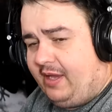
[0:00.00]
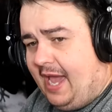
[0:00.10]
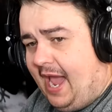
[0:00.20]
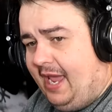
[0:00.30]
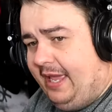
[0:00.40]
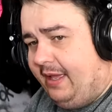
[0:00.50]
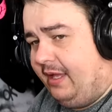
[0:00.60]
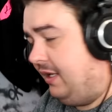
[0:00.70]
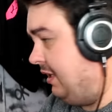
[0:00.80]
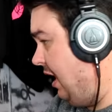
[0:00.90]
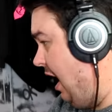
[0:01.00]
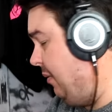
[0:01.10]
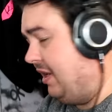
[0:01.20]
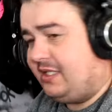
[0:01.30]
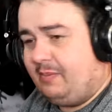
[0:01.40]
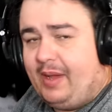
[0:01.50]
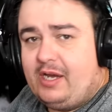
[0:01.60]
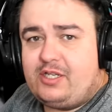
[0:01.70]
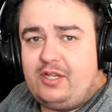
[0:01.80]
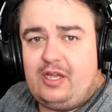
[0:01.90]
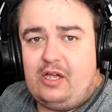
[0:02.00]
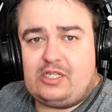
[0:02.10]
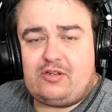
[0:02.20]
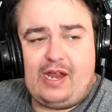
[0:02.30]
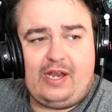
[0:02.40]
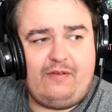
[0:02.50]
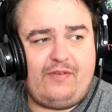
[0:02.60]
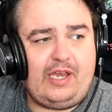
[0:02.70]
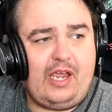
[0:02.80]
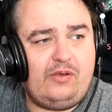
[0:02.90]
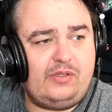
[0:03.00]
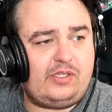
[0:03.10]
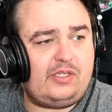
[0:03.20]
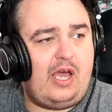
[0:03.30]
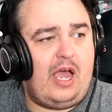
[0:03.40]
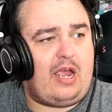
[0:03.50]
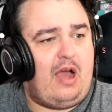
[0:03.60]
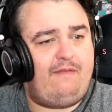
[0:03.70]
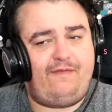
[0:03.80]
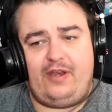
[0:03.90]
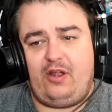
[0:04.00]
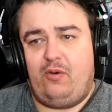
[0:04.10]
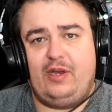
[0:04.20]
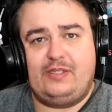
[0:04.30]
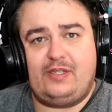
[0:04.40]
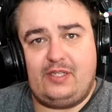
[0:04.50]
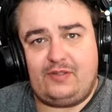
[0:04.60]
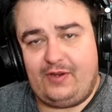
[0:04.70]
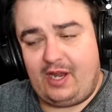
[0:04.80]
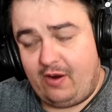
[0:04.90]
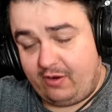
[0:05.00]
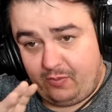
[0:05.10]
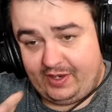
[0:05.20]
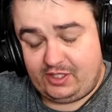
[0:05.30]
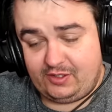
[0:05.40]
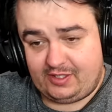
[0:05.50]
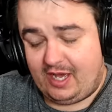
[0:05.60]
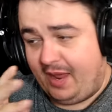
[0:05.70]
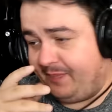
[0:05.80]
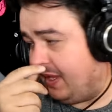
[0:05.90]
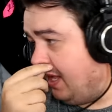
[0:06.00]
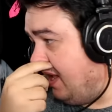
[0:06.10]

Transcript: Okay. I watched a bunch of the Australian videos. I can't fit it all into this video. I'm not gonna waste your time.